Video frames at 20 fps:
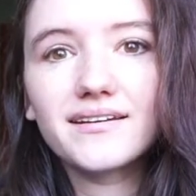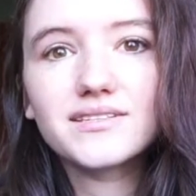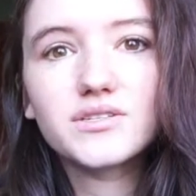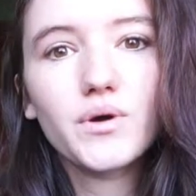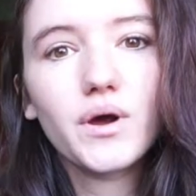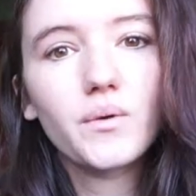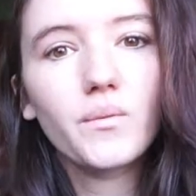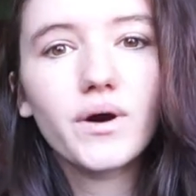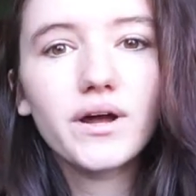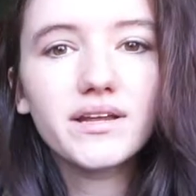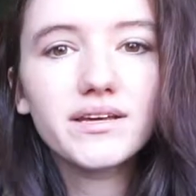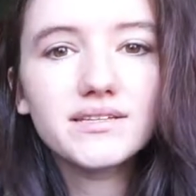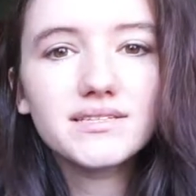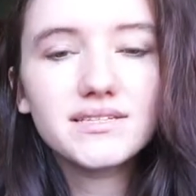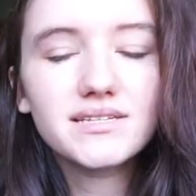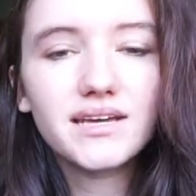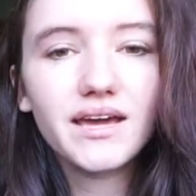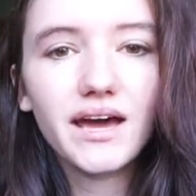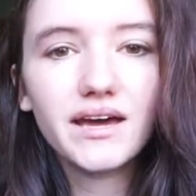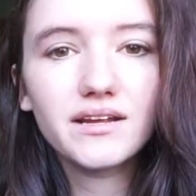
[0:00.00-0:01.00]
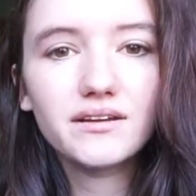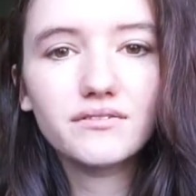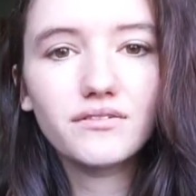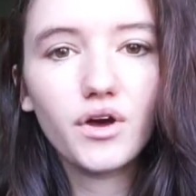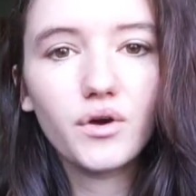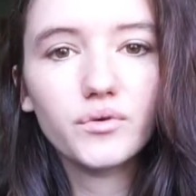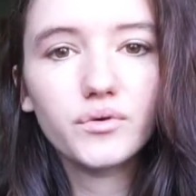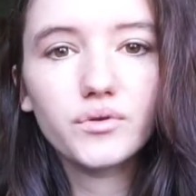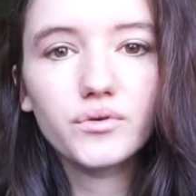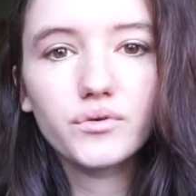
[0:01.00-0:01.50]
so I wanted to kind of
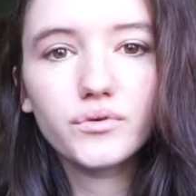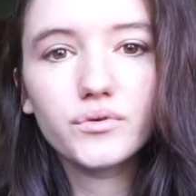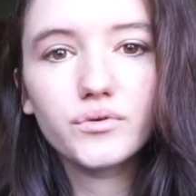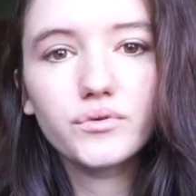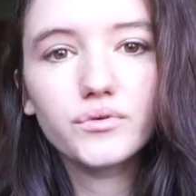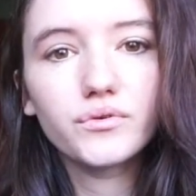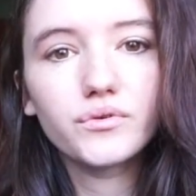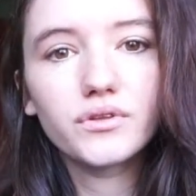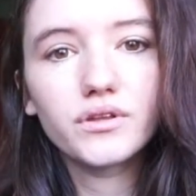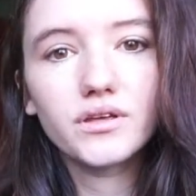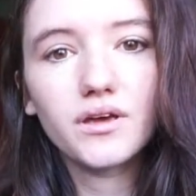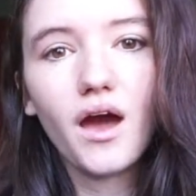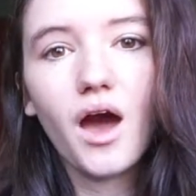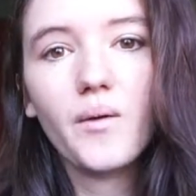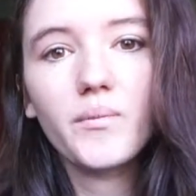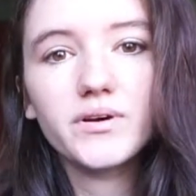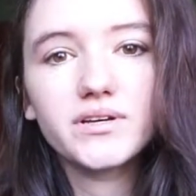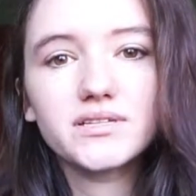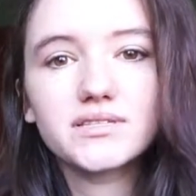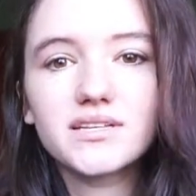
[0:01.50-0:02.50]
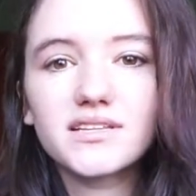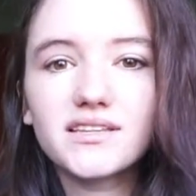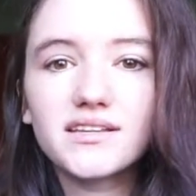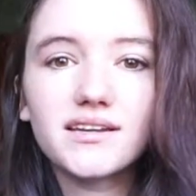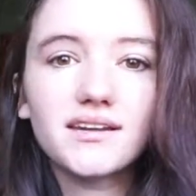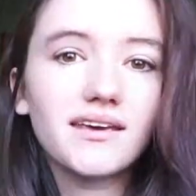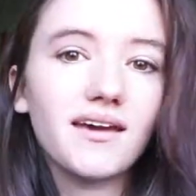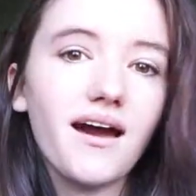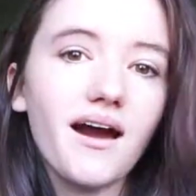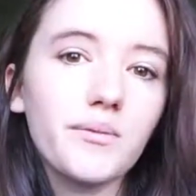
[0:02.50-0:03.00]
go through the yamas and the
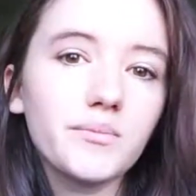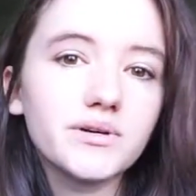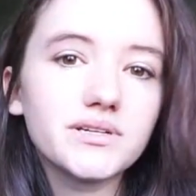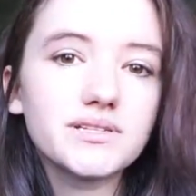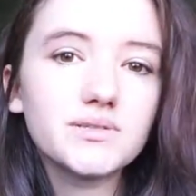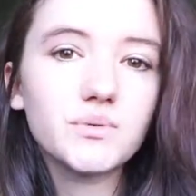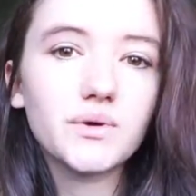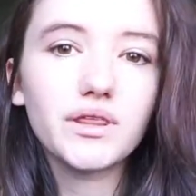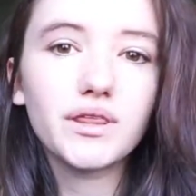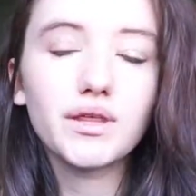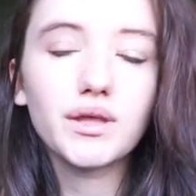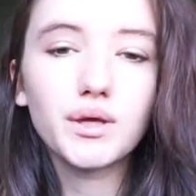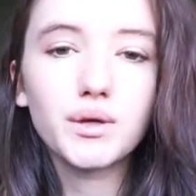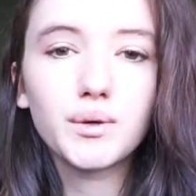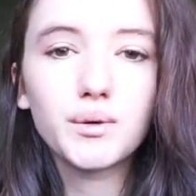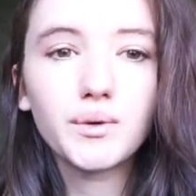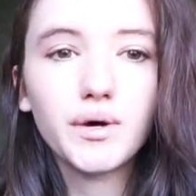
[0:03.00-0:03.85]
niyamas with you